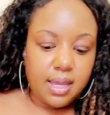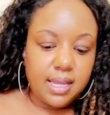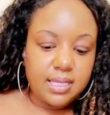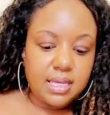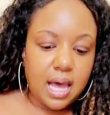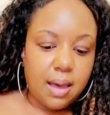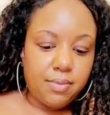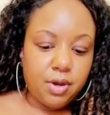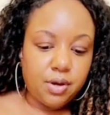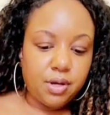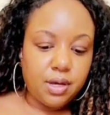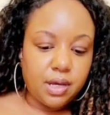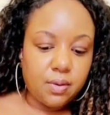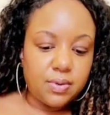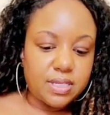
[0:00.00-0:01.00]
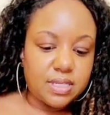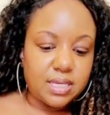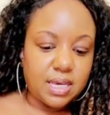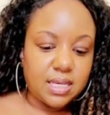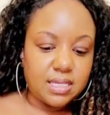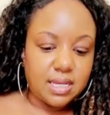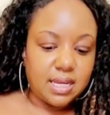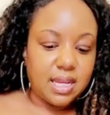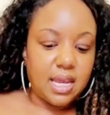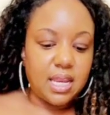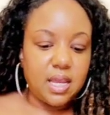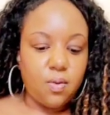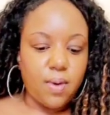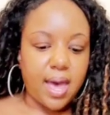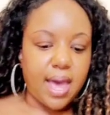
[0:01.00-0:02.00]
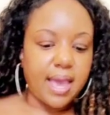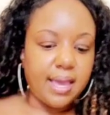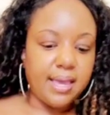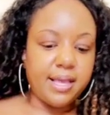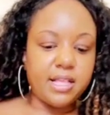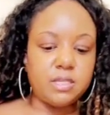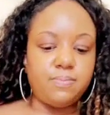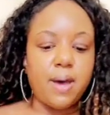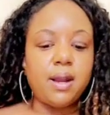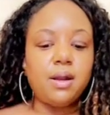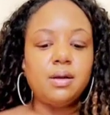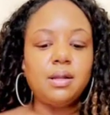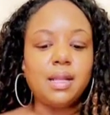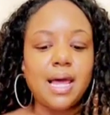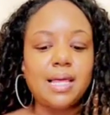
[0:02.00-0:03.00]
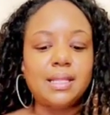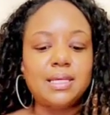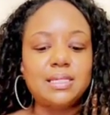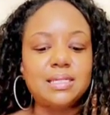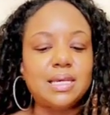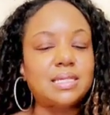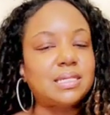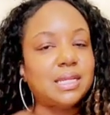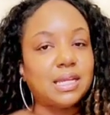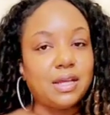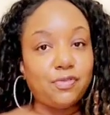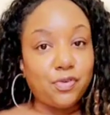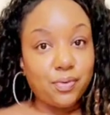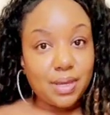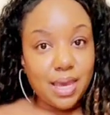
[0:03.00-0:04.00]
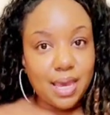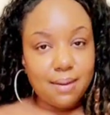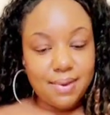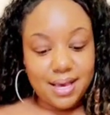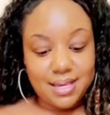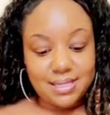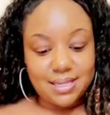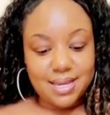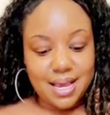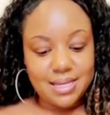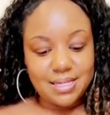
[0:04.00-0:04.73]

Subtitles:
anytime you're cooking with seasoning anyway, it's better to lightly season it if you can, because the